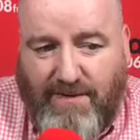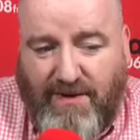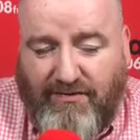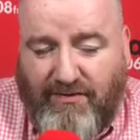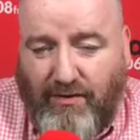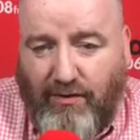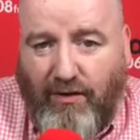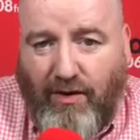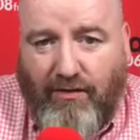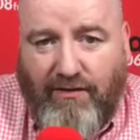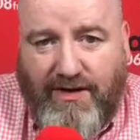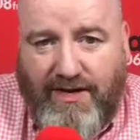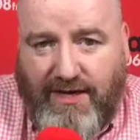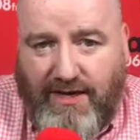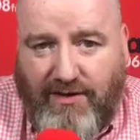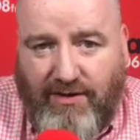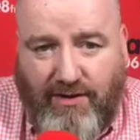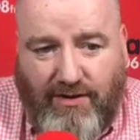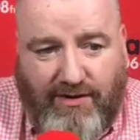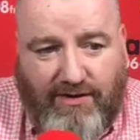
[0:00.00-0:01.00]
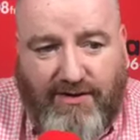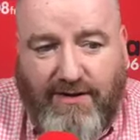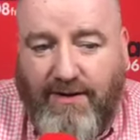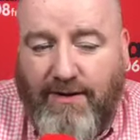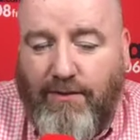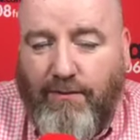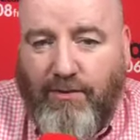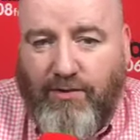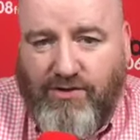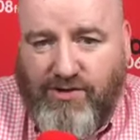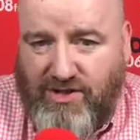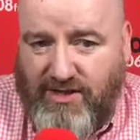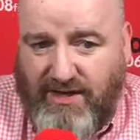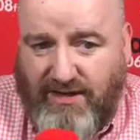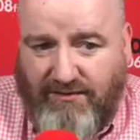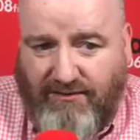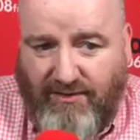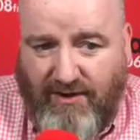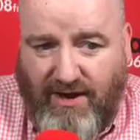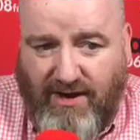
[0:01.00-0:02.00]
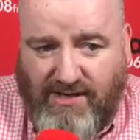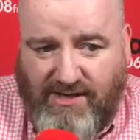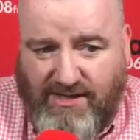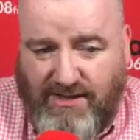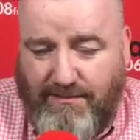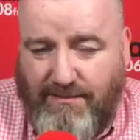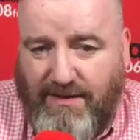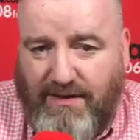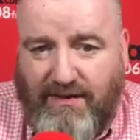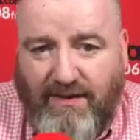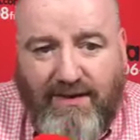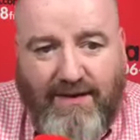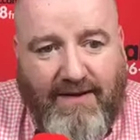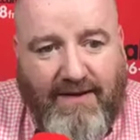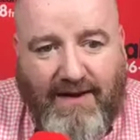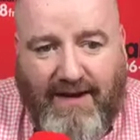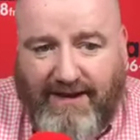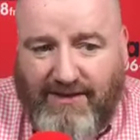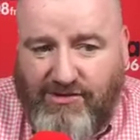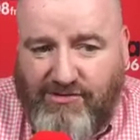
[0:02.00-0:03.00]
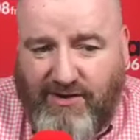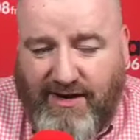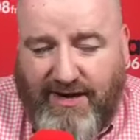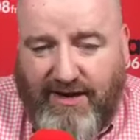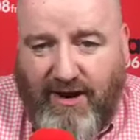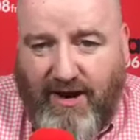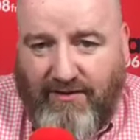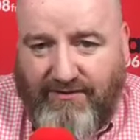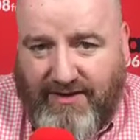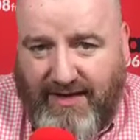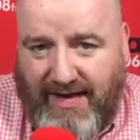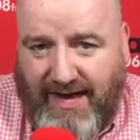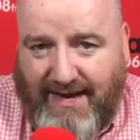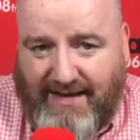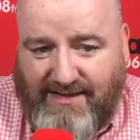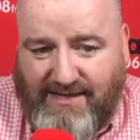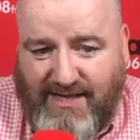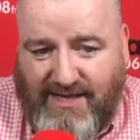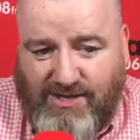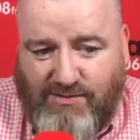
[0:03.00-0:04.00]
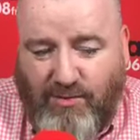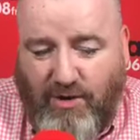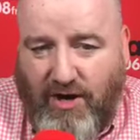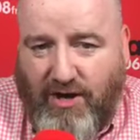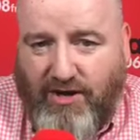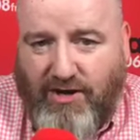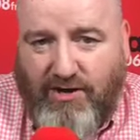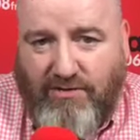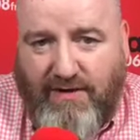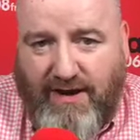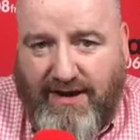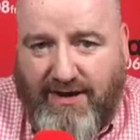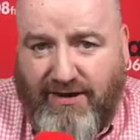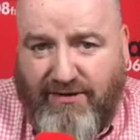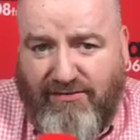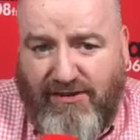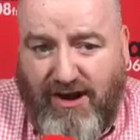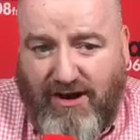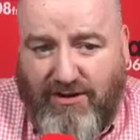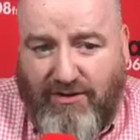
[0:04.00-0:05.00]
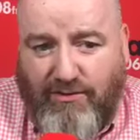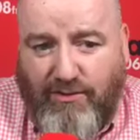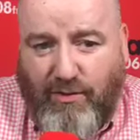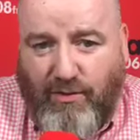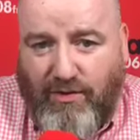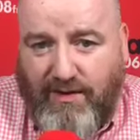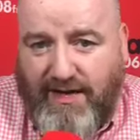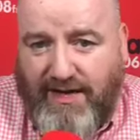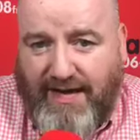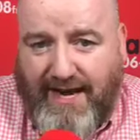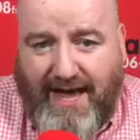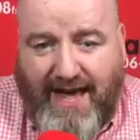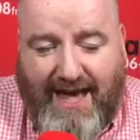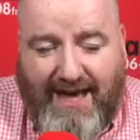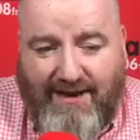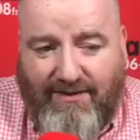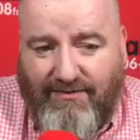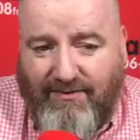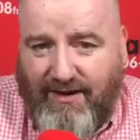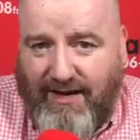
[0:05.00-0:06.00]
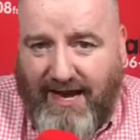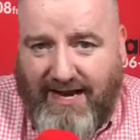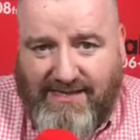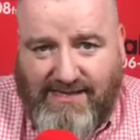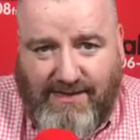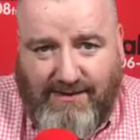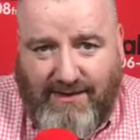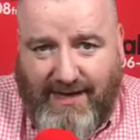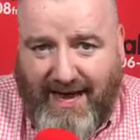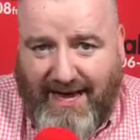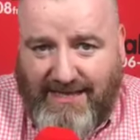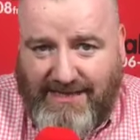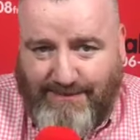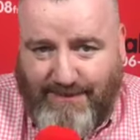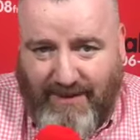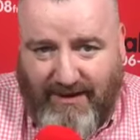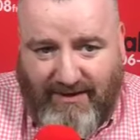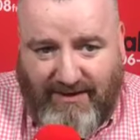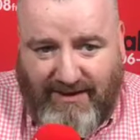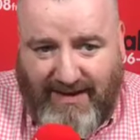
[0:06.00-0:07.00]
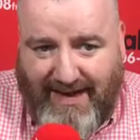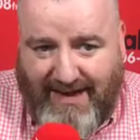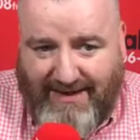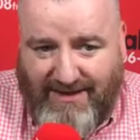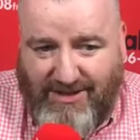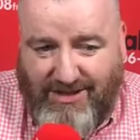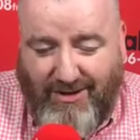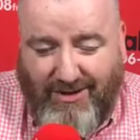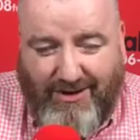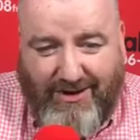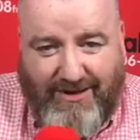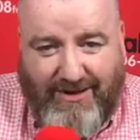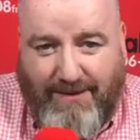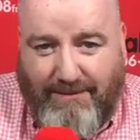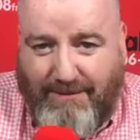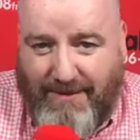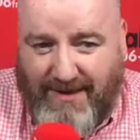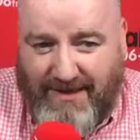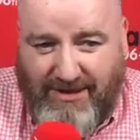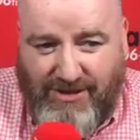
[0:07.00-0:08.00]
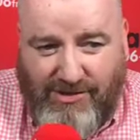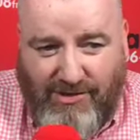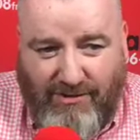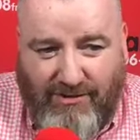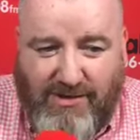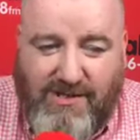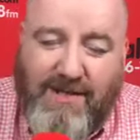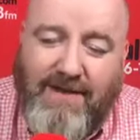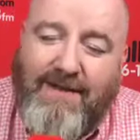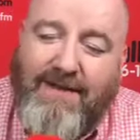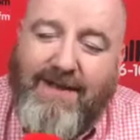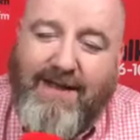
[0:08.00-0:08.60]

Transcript: If they're already cooked, once you defrost them and drain off the excess water, you're ready to rock and roll. Get a head of classical iceberg lettuce, cut it into big chunks.